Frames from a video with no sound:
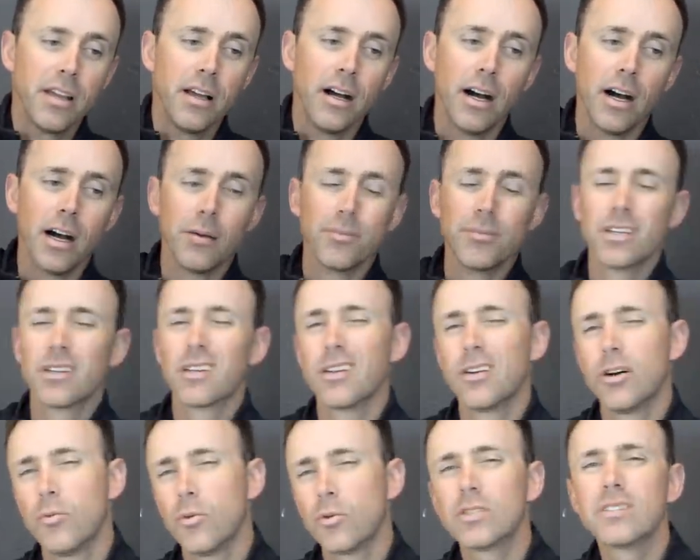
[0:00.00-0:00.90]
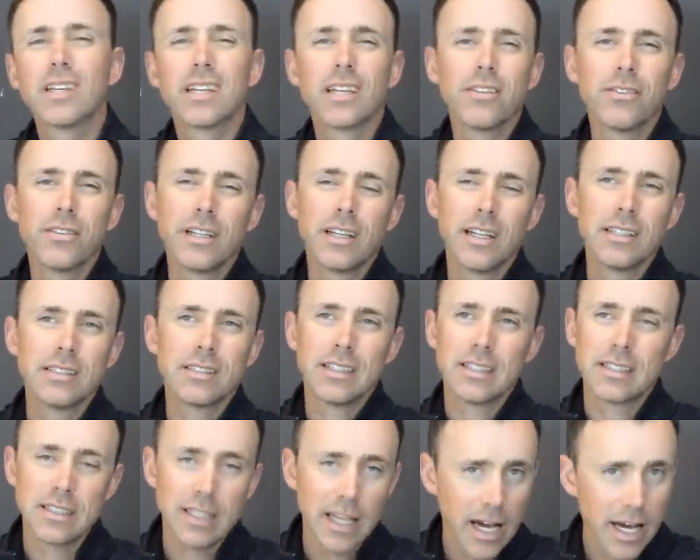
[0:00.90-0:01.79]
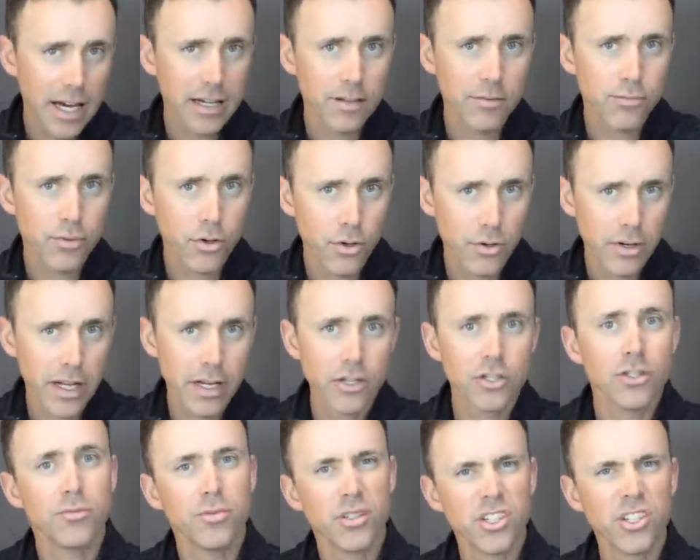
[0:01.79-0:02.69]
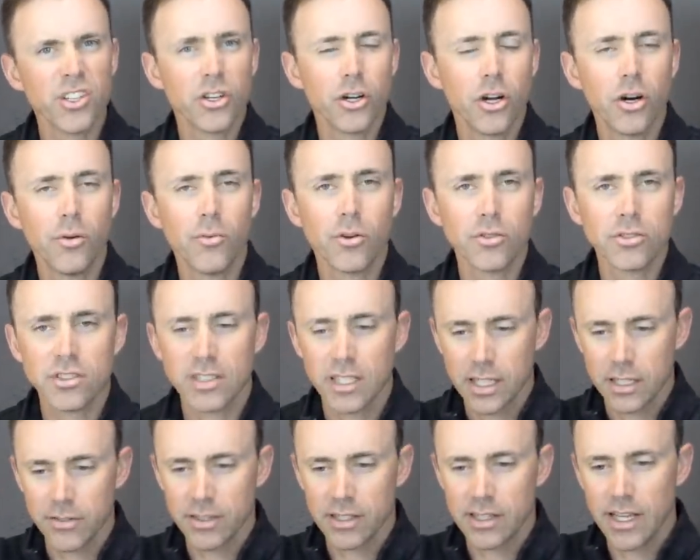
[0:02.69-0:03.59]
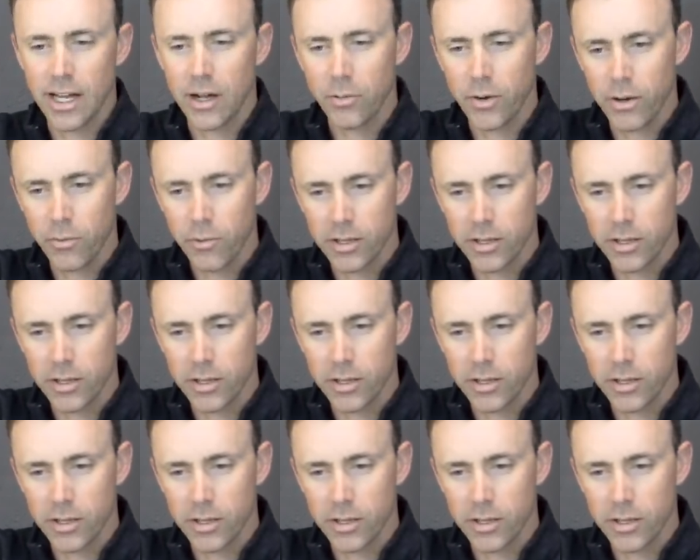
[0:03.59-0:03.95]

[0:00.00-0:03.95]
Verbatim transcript: Um, you can almost think of it as it's not pronation, but you can almost think of it that way.